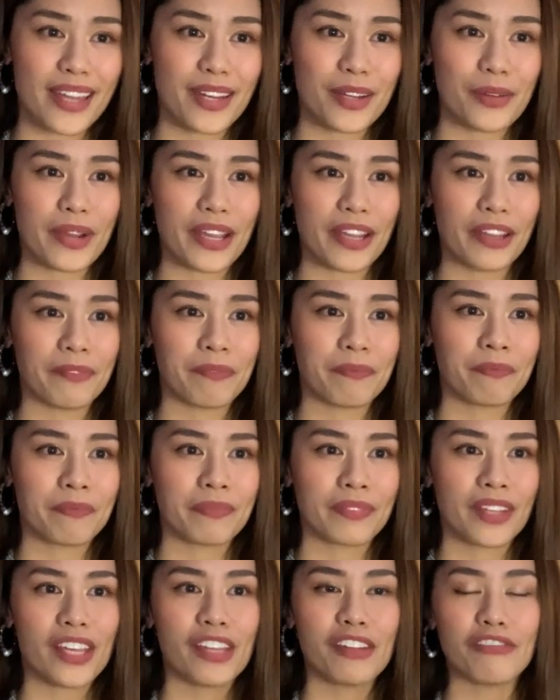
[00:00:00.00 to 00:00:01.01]
anyway?
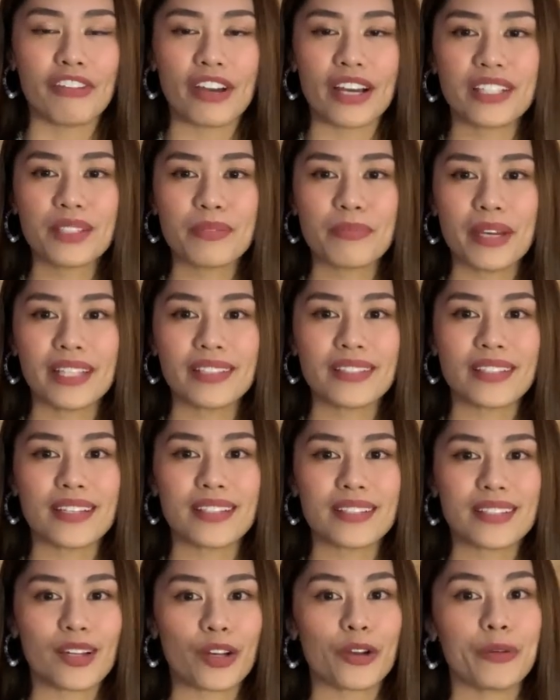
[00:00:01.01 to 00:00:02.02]
Investment
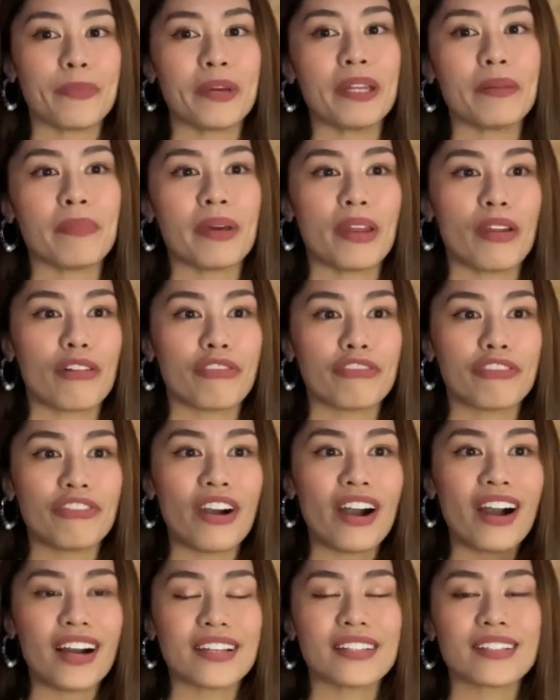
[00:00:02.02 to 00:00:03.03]
is the commitment of
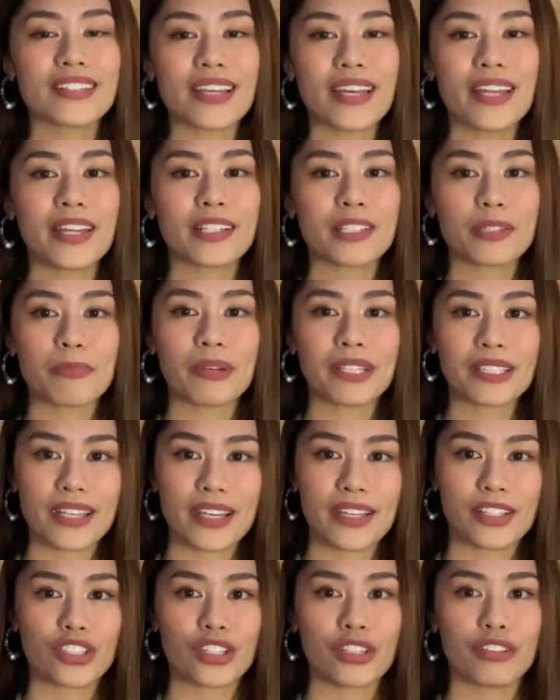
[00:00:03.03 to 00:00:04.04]
funds in
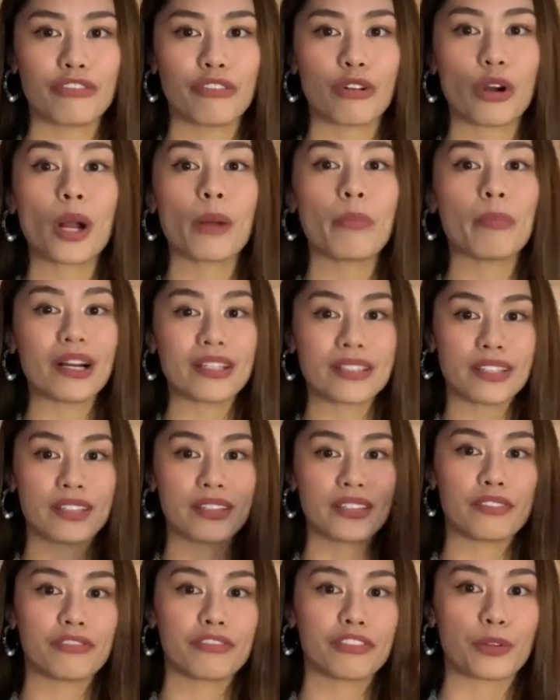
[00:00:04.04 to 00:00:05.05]
expectation for a
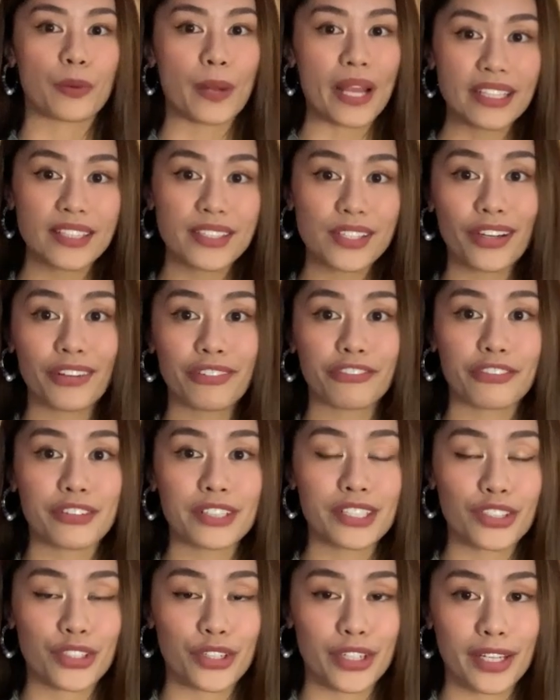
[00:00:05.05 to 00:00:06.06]
positive rate of
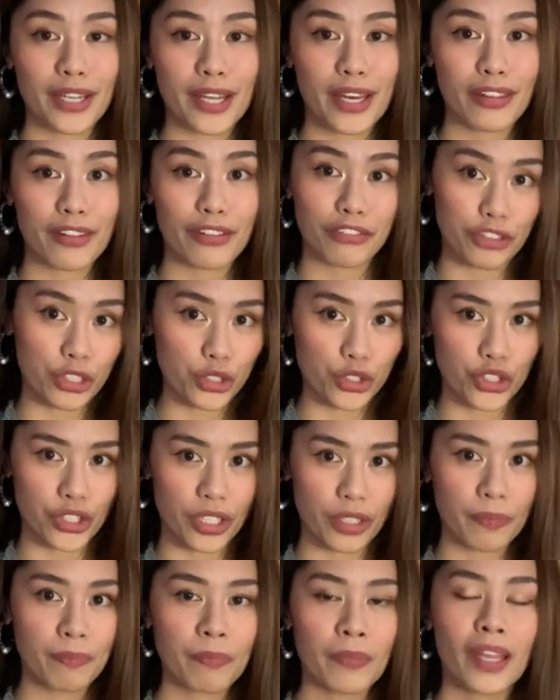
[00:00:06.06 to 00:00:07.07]
return in the future.
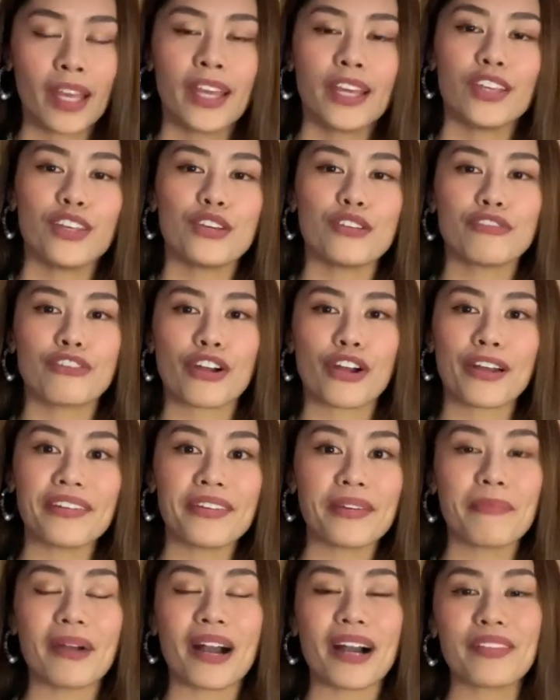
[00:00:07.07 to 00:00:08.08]
You've
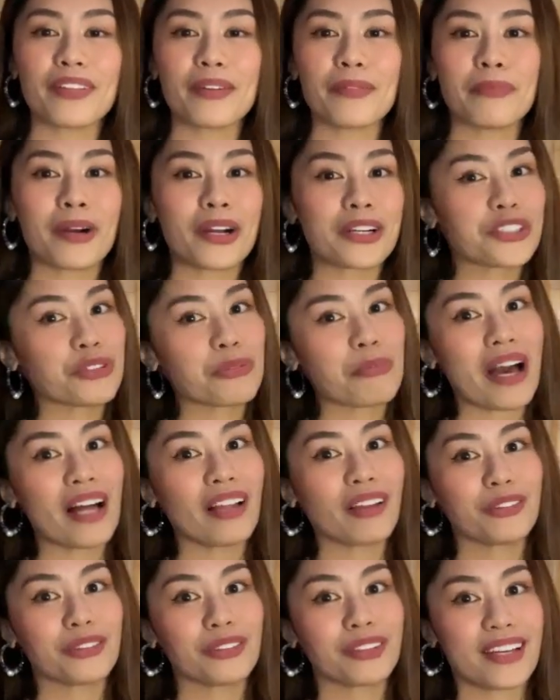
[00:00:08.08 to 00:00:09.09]
heard about the
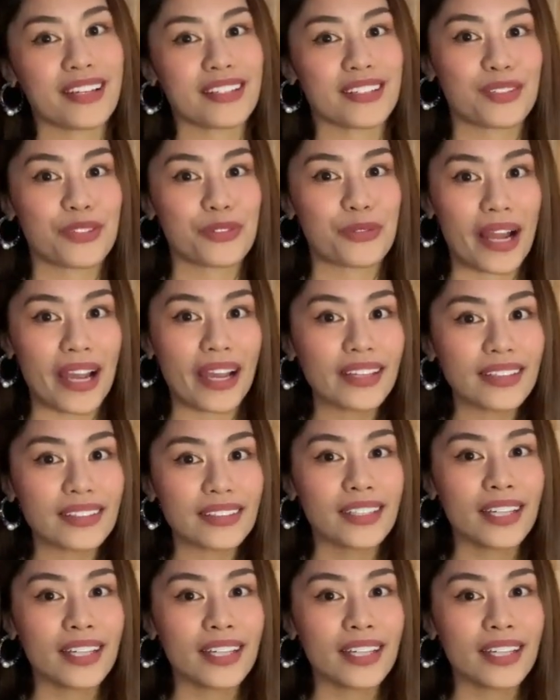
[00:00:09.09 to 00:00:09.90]
marshmallow test, right?